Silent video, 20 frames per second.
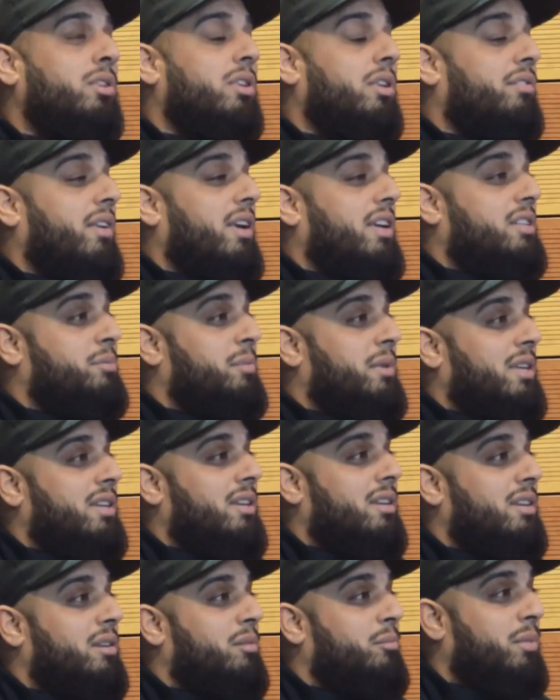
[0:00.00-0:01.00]
motivates
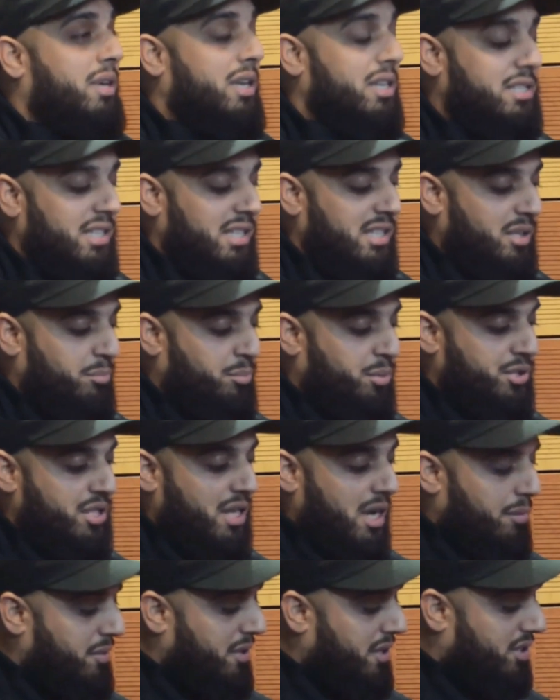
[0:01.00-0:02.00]
me because in the
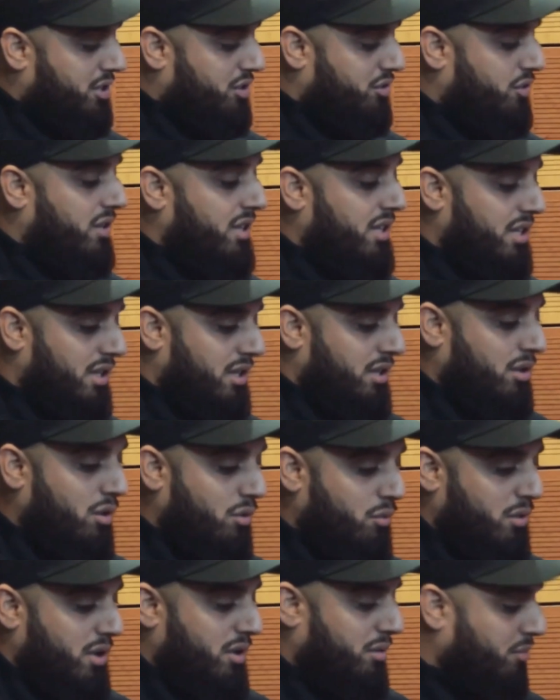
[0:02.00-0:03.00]
Punjabi industry,
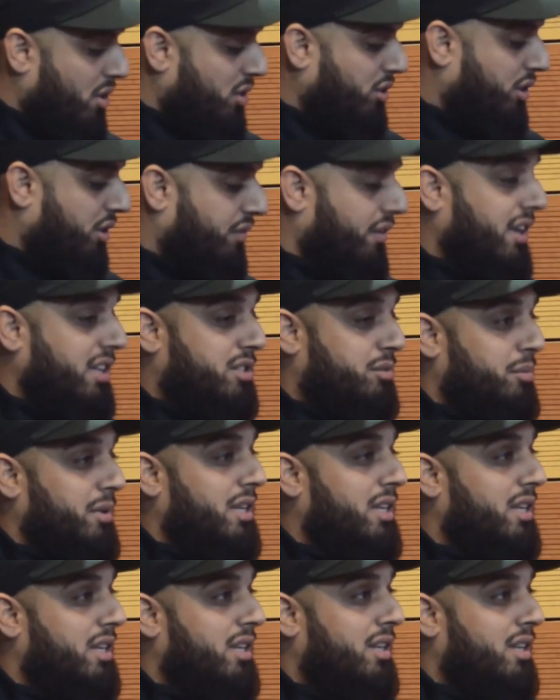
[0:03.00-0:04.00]
no one motivates
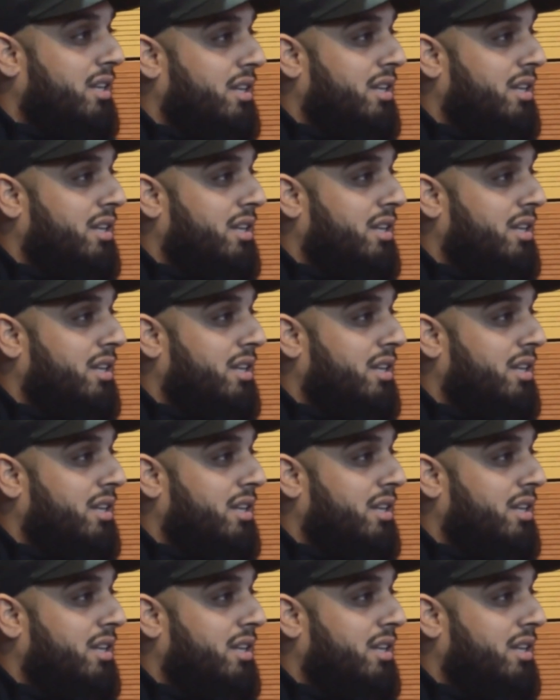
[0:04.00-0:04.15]
me.